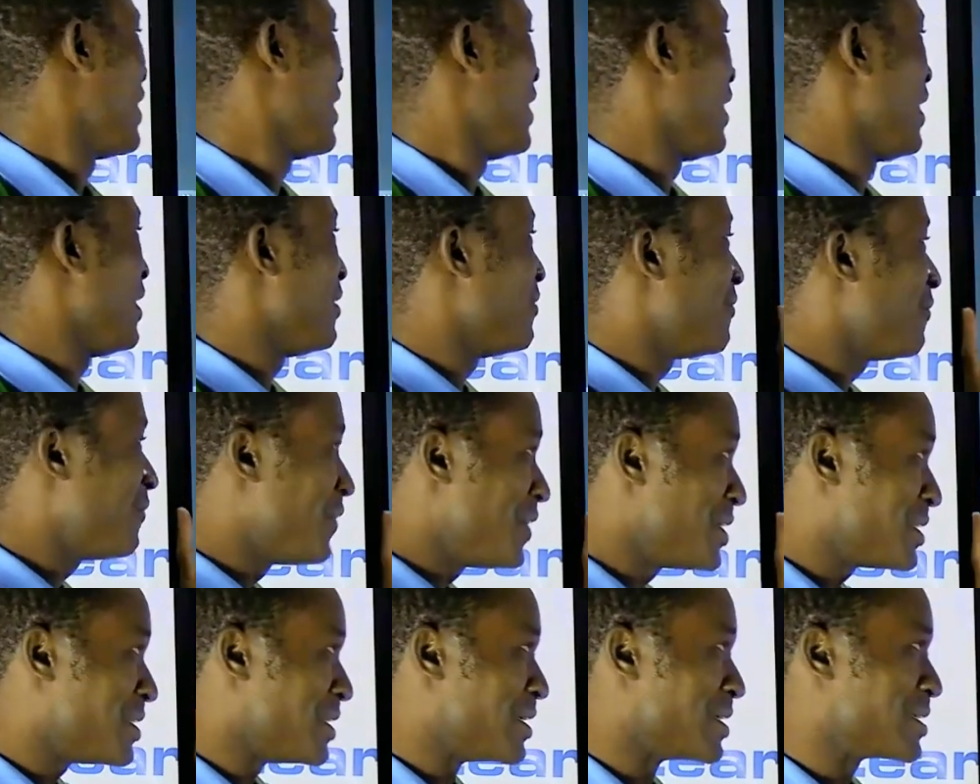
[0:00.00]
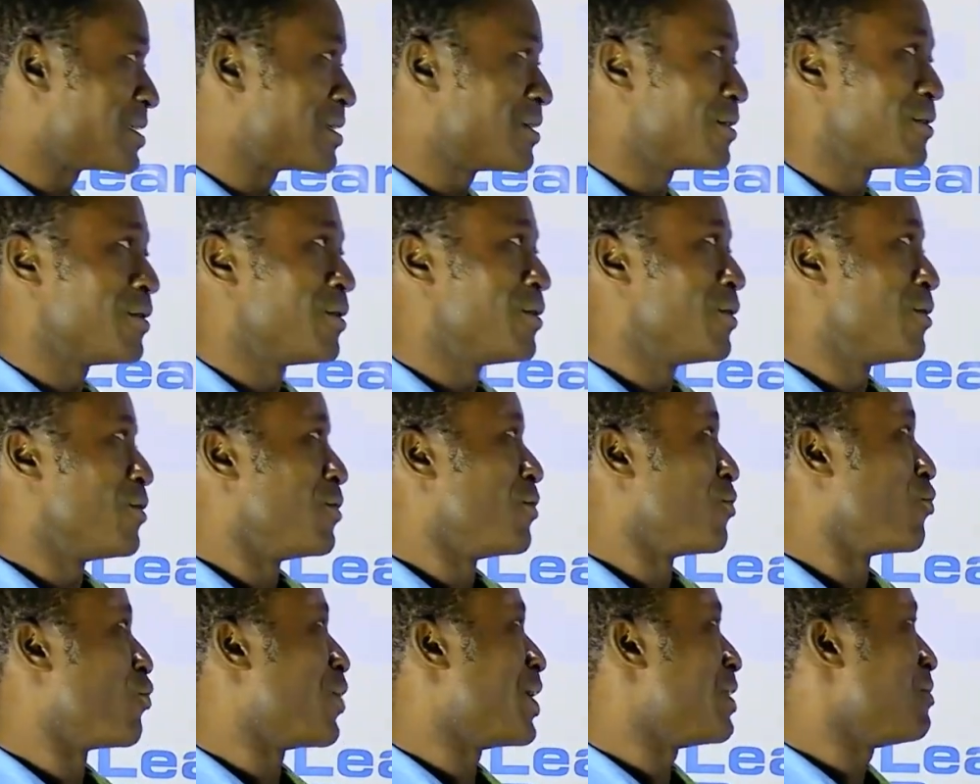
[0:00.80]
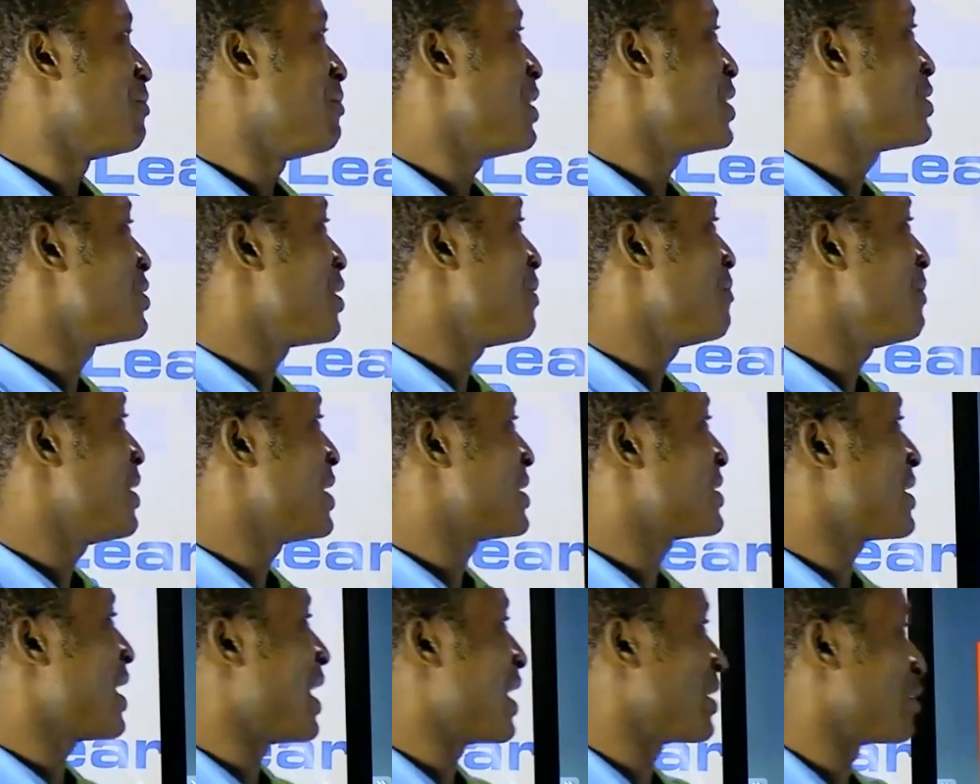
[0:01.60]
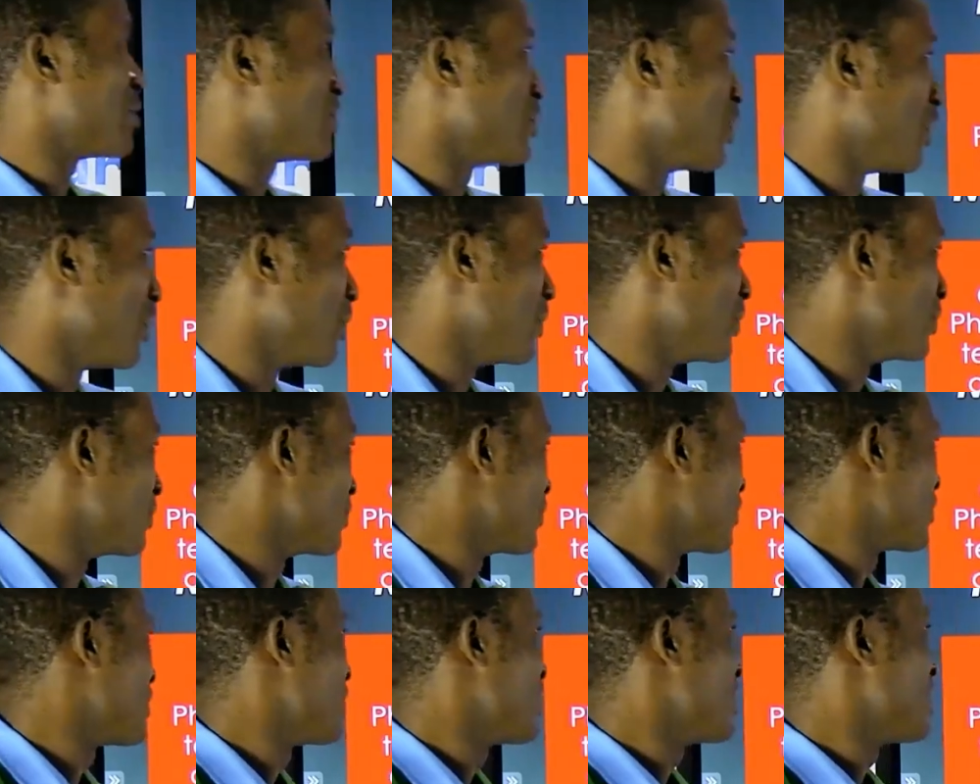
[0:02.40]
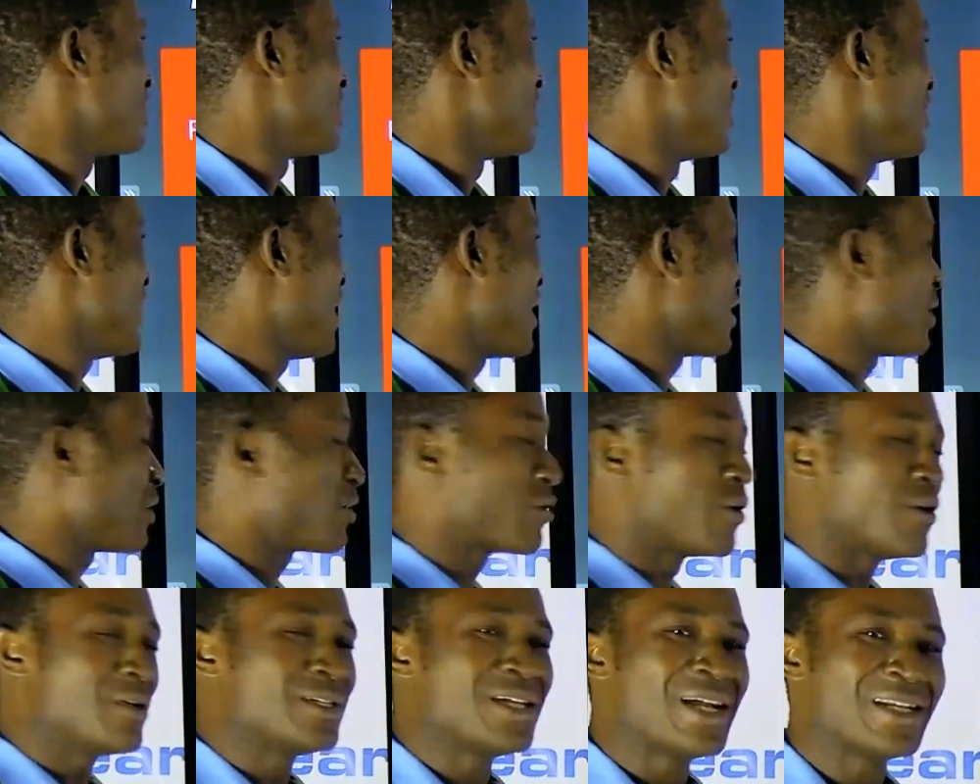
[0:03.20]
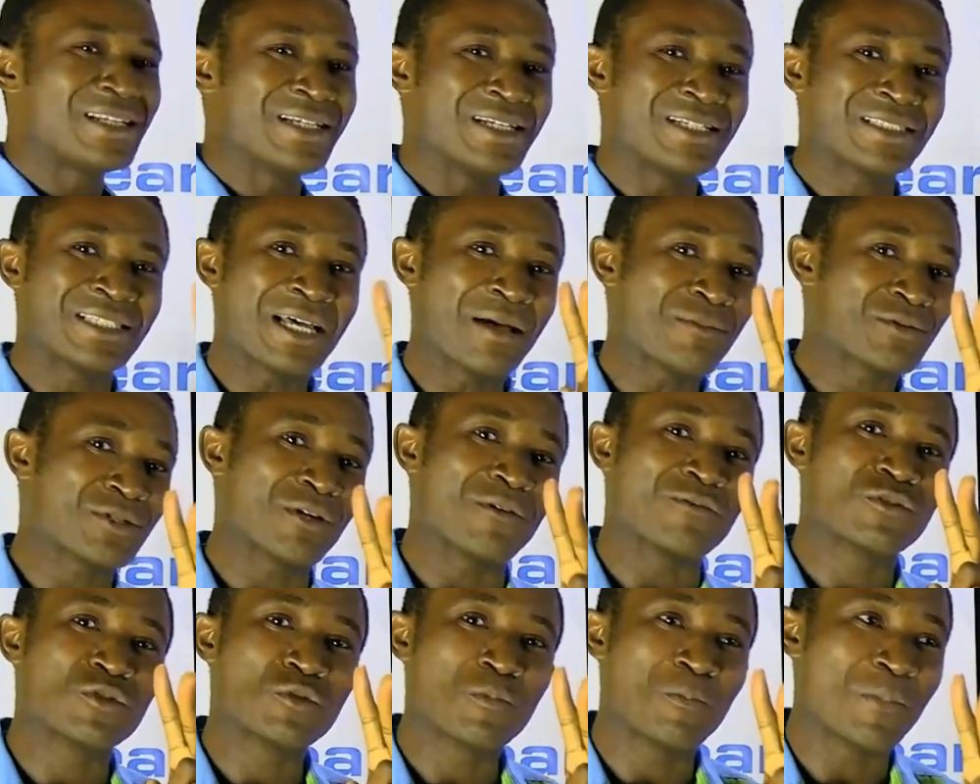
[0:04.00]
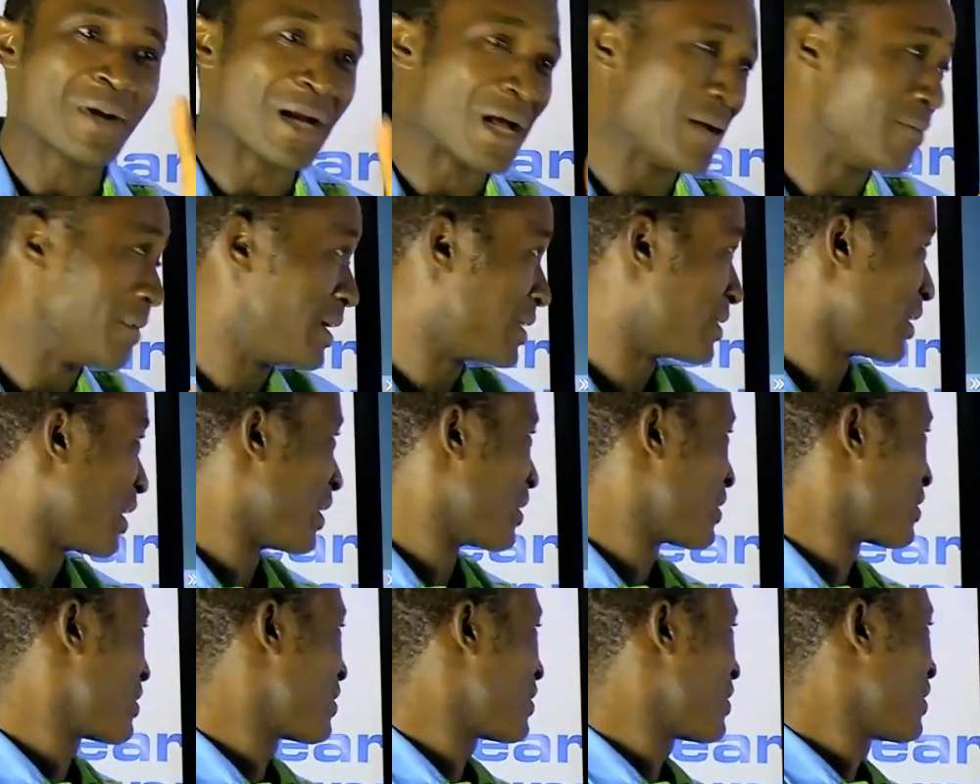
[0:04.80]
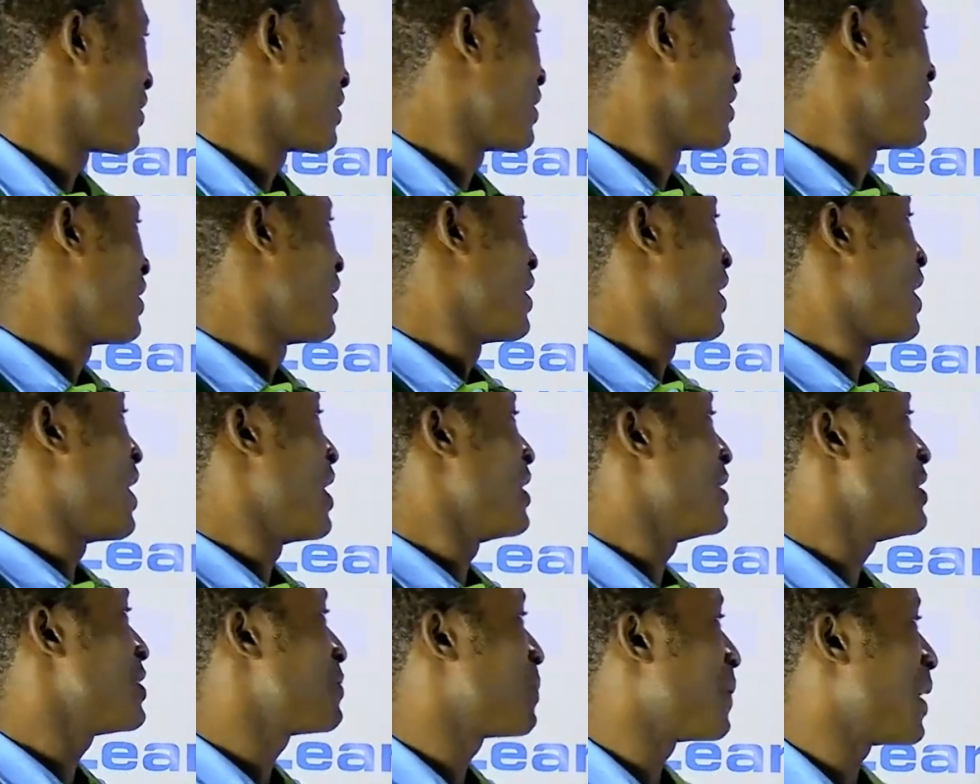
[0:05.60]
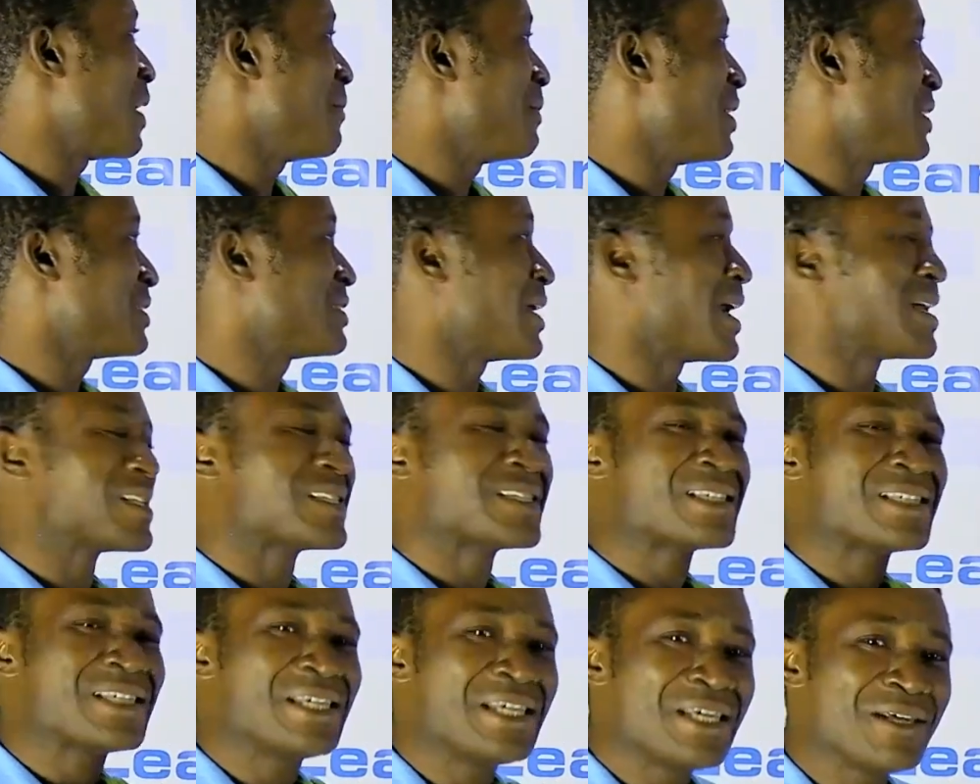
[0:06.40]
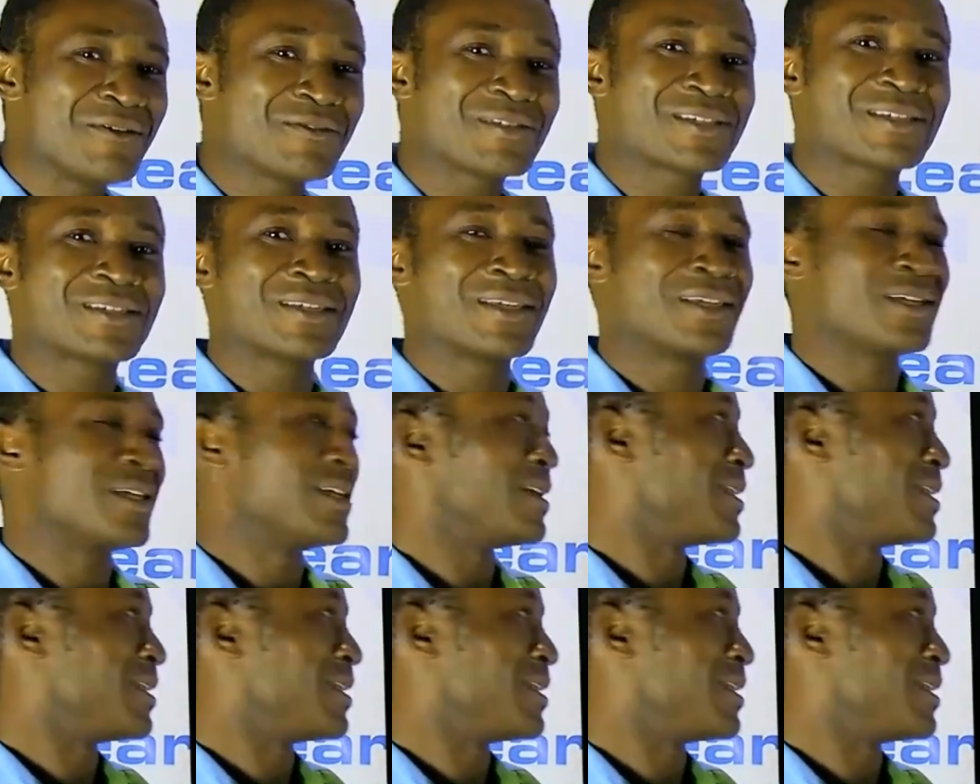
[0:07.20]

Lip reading: In physics, when measurements are done, they are recorded in terms of 2 parameters. And these parameters gives